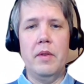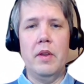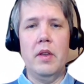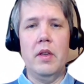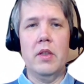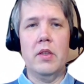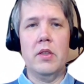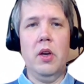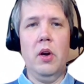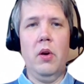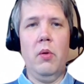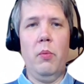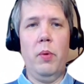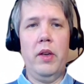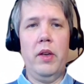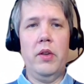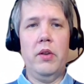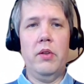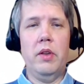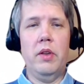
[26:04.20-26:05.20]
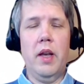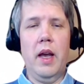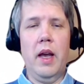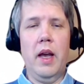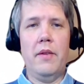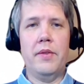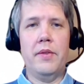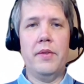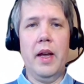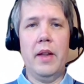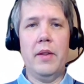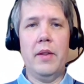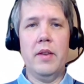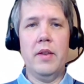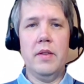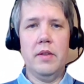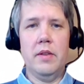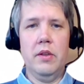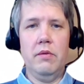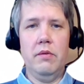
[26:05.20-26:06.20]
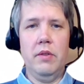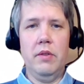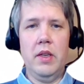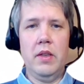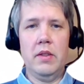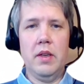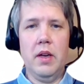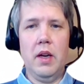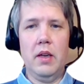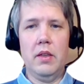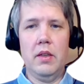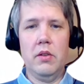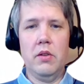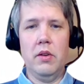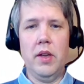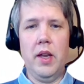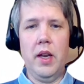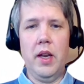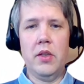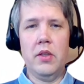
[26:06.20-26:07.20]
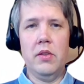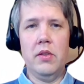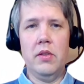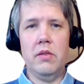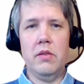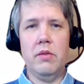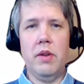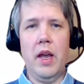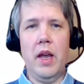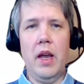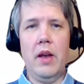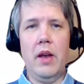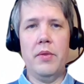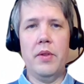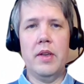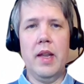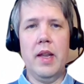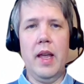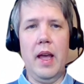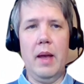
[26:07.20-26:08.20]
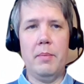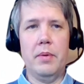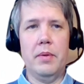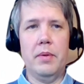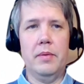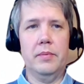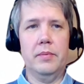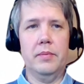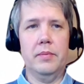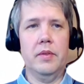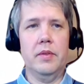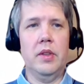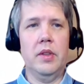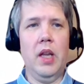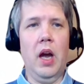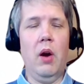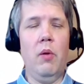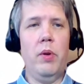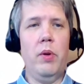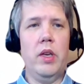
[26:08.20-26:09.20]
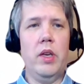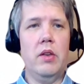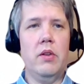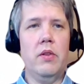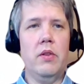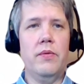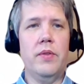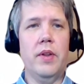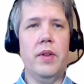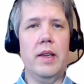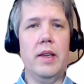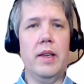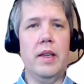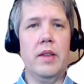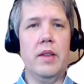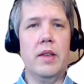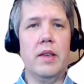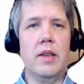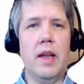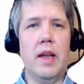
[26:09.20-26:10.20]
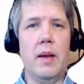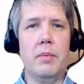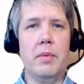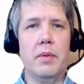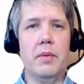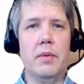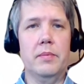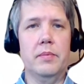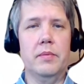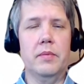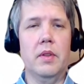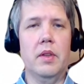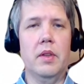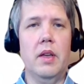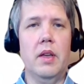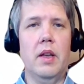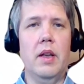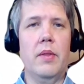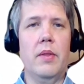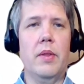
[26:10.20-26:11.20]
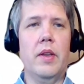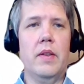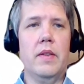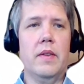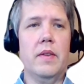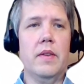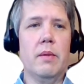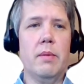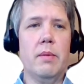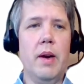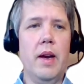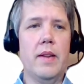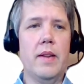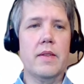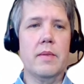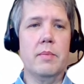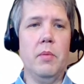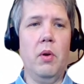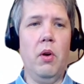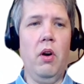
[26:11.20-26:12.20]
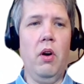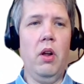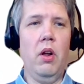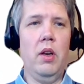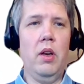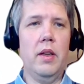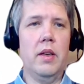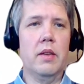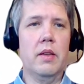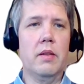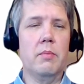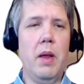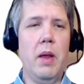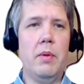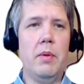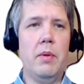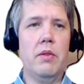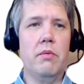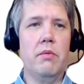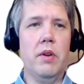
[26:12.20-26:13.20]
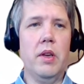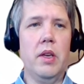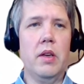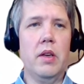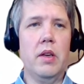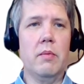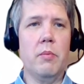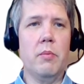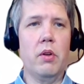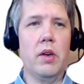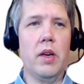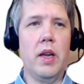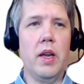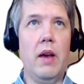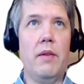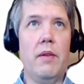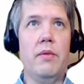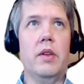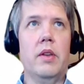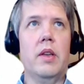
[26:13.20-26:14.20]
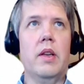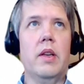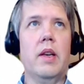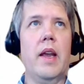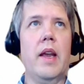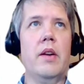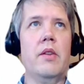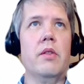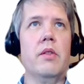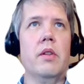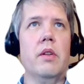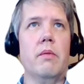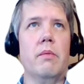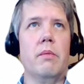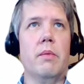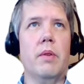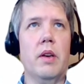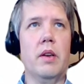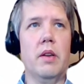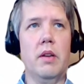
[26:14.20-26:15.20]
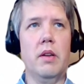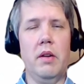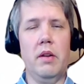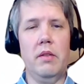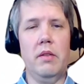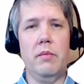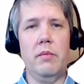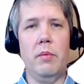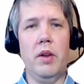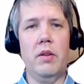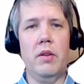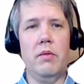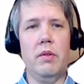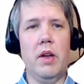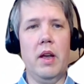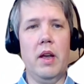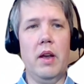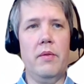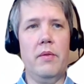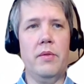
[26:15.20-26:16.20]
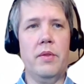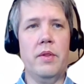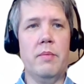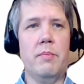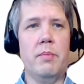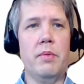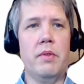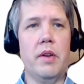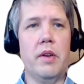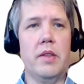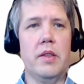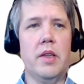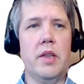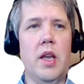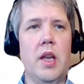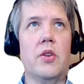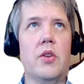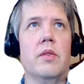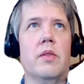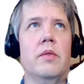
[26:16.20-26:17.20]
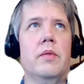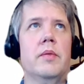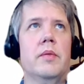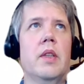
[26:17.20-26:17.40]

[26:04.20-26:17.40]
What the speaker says: So when you have done this and restarted connections, you have the tab. Now we need to fill in the tab. This is quite small, and maybe you read it more carefully later when you have the presentation.